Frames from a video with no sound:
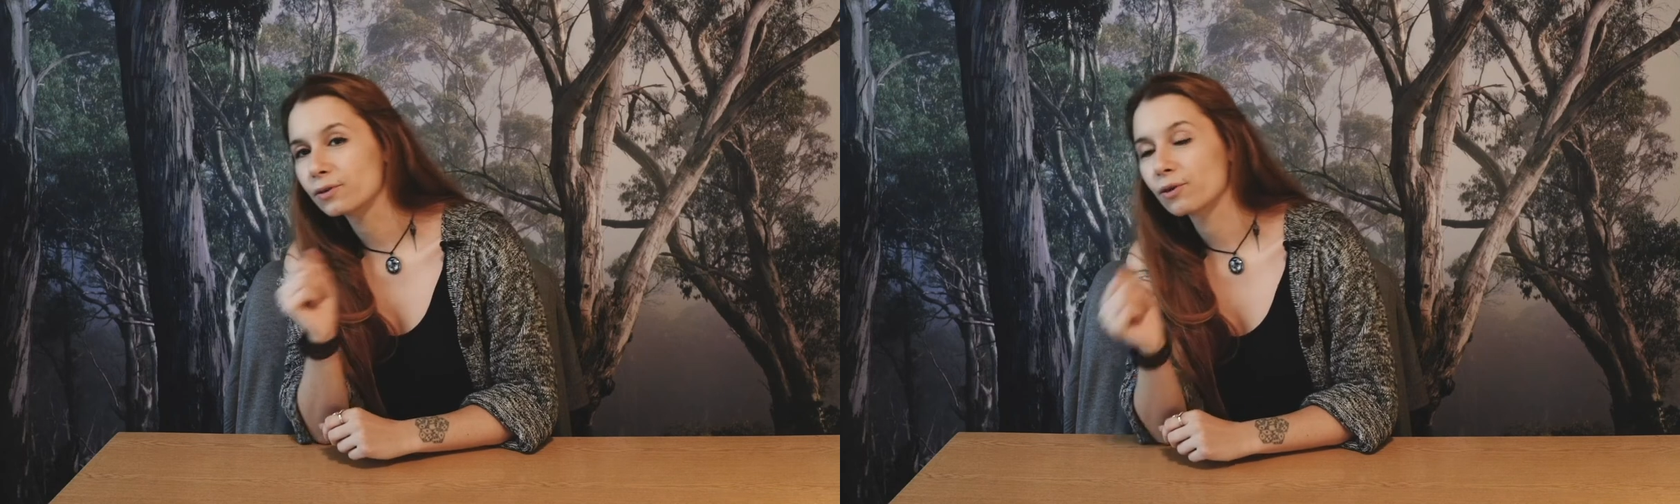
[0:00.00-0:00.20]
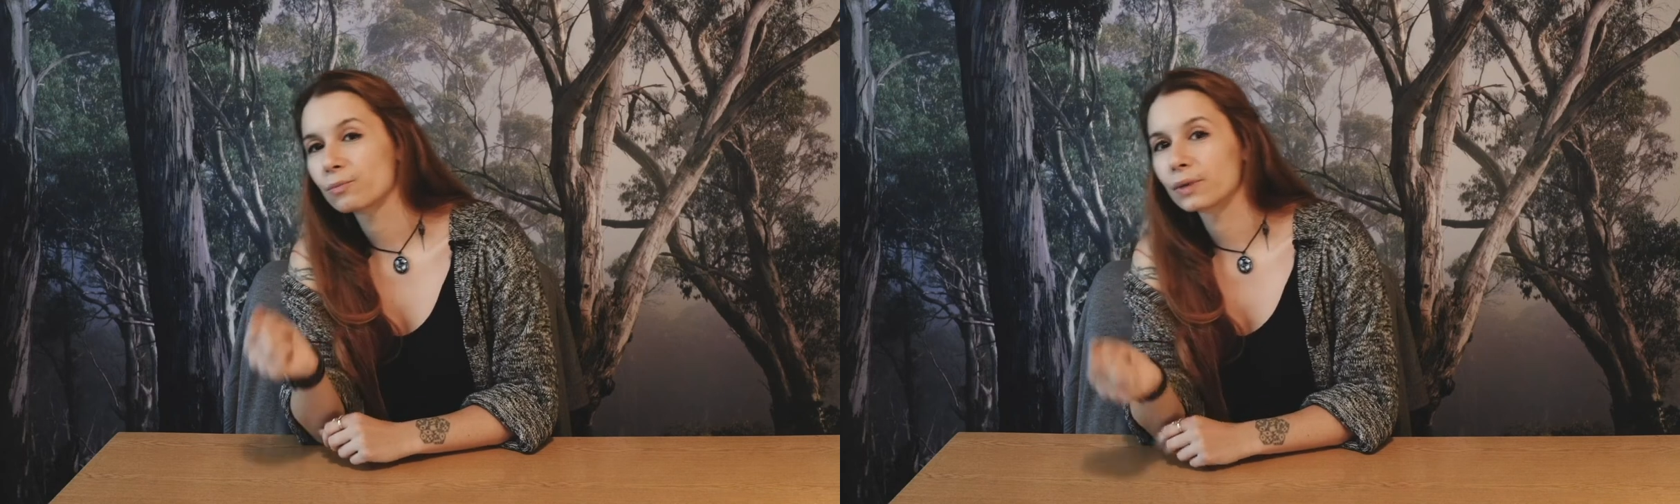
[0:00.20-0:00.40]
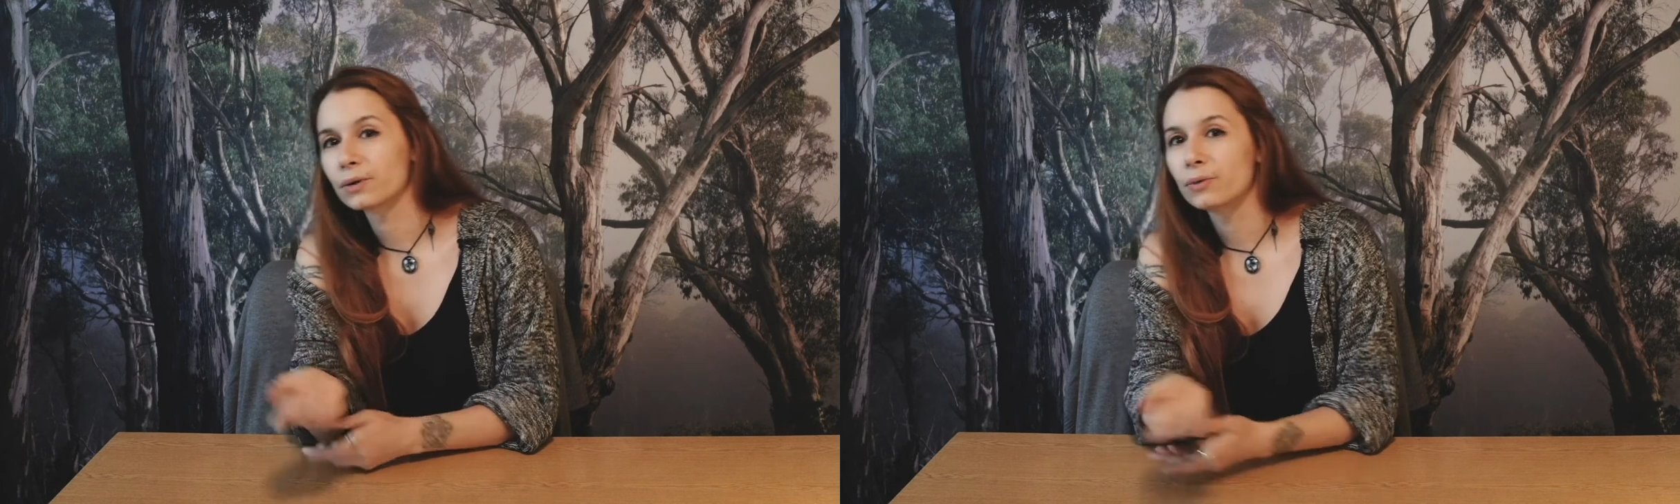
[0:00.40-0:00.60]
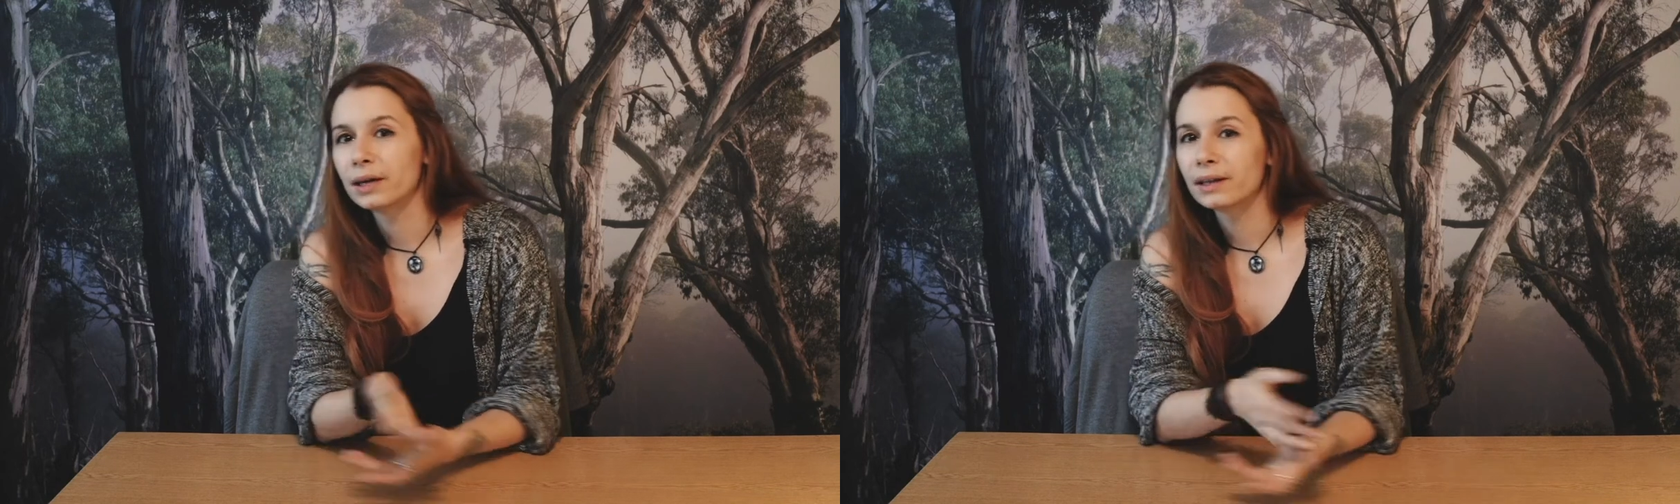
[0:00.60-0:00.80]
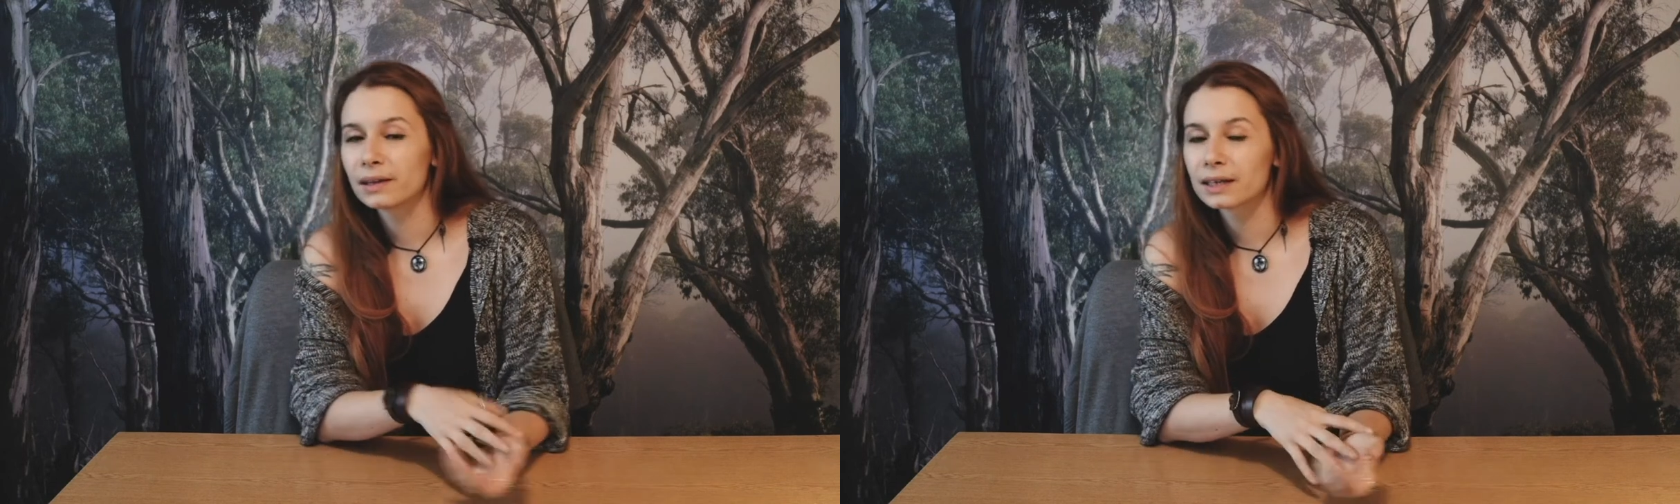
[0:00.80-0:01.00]
from
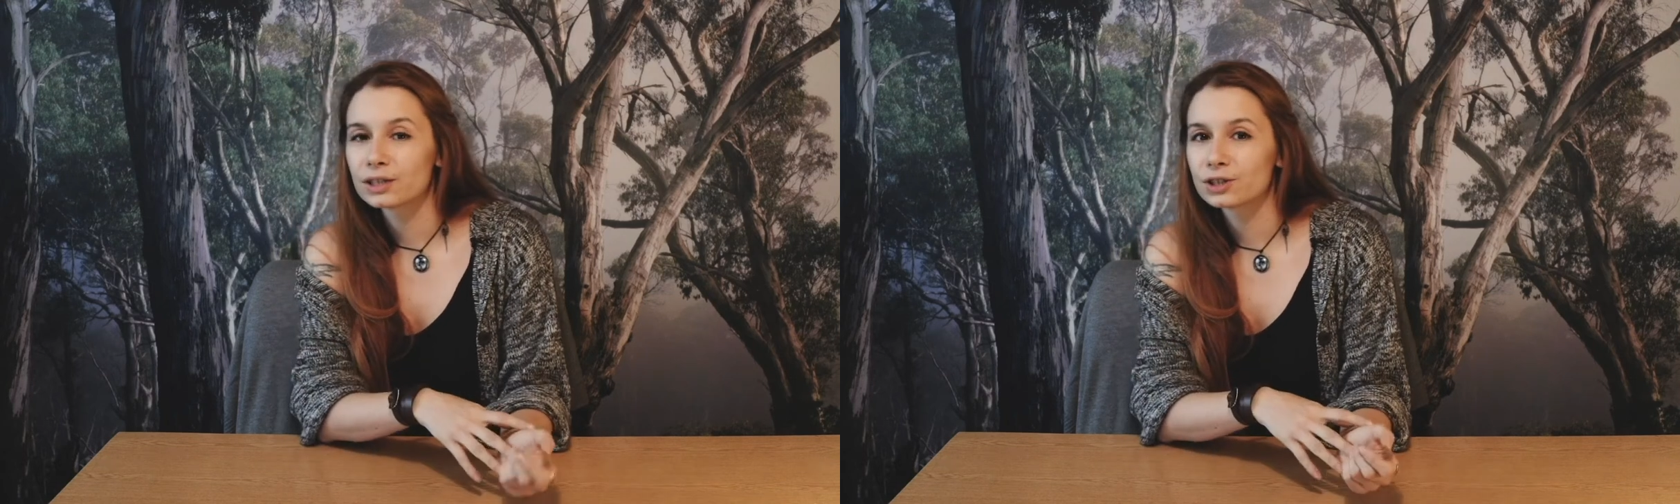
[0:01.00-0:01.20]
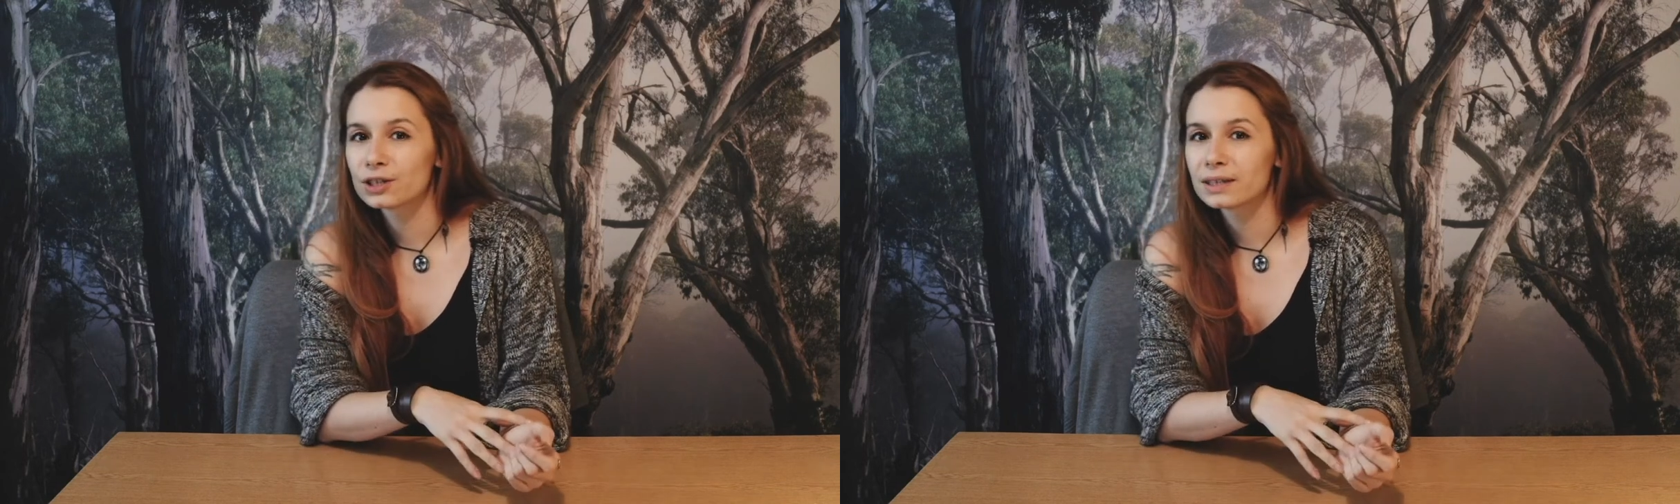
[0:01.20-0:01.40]
Egwene as she